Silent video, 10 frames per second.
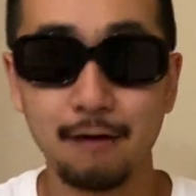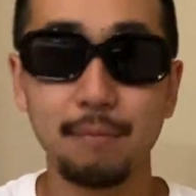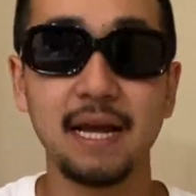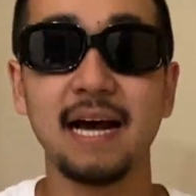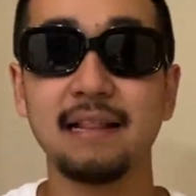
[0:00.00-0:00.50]

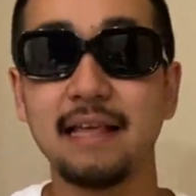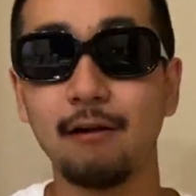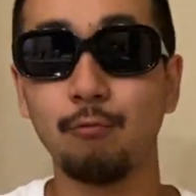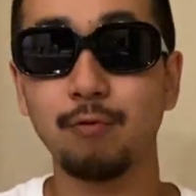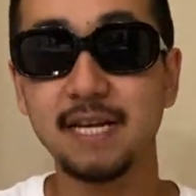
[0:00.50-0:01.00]
behind
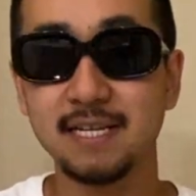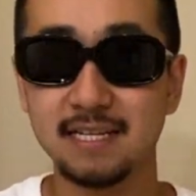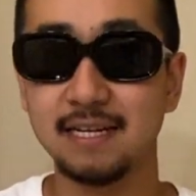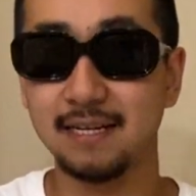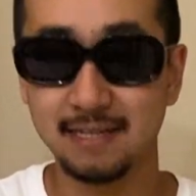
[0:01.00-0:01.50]
that
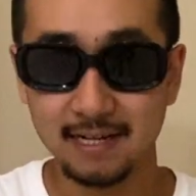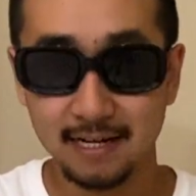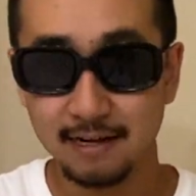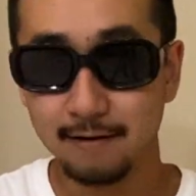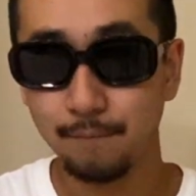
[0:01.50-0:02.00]
reason,
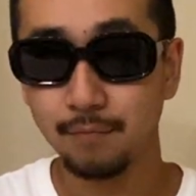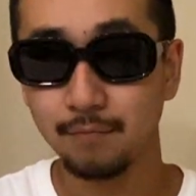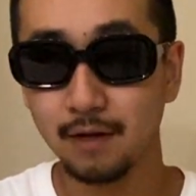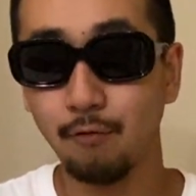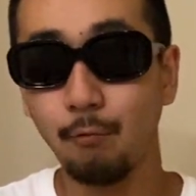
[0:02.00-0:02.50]

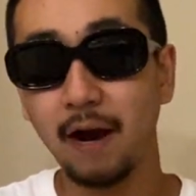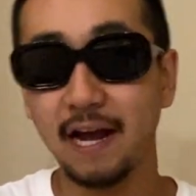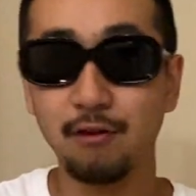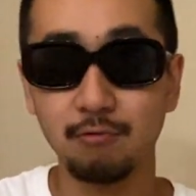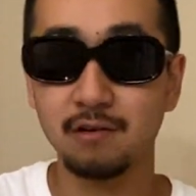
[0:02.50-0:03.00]
and why
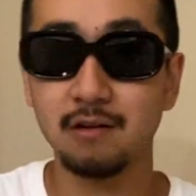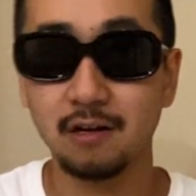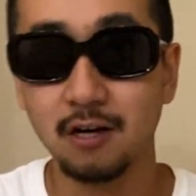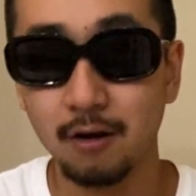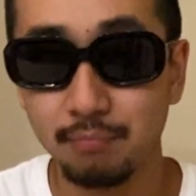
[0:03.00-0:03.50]
you want to
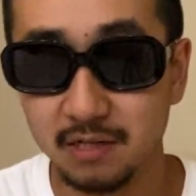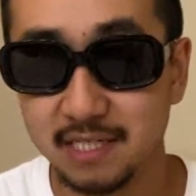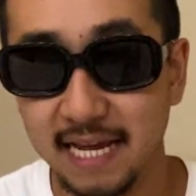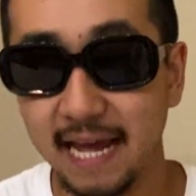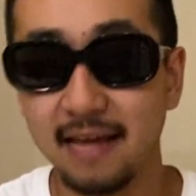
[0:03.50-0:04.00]
accomplish
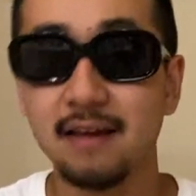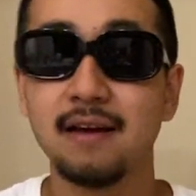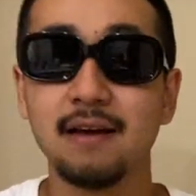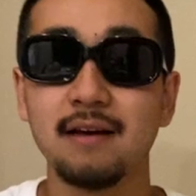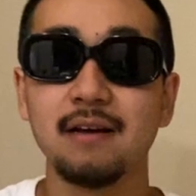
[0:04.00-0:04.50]
that
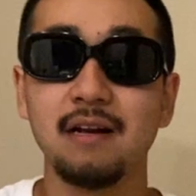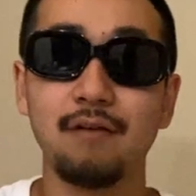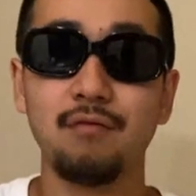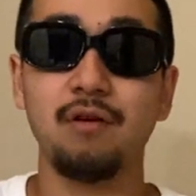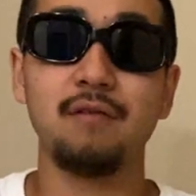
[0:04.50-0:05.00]

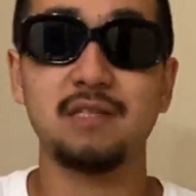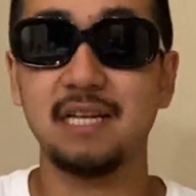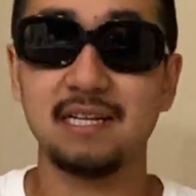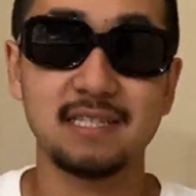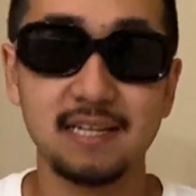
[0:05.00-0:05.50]
level of
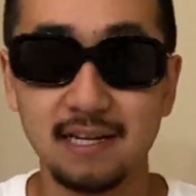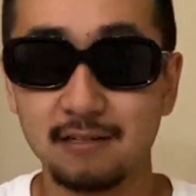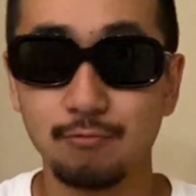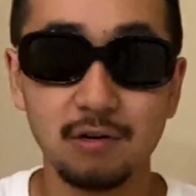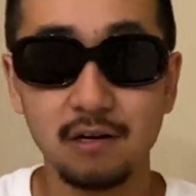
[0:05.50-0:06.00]

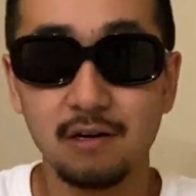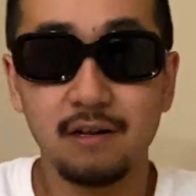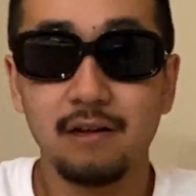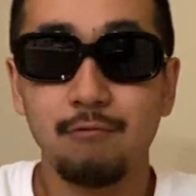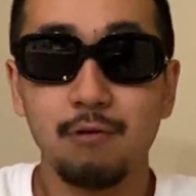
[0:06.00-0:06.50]
success,
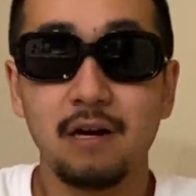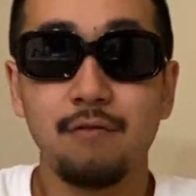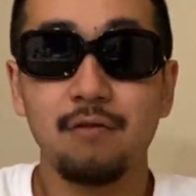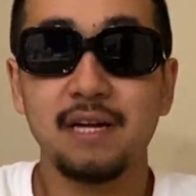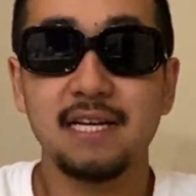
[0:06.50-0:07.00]

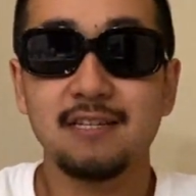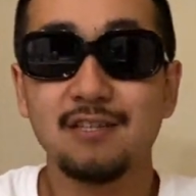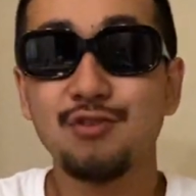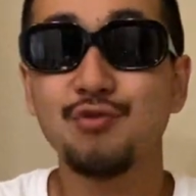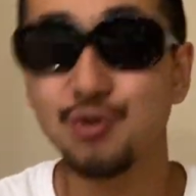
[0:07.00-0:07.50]
whatever it is
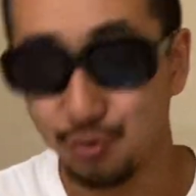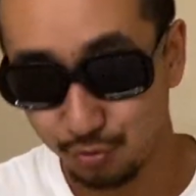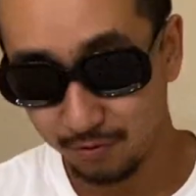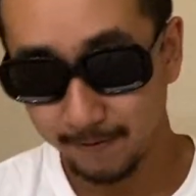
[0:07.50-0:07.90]
to you.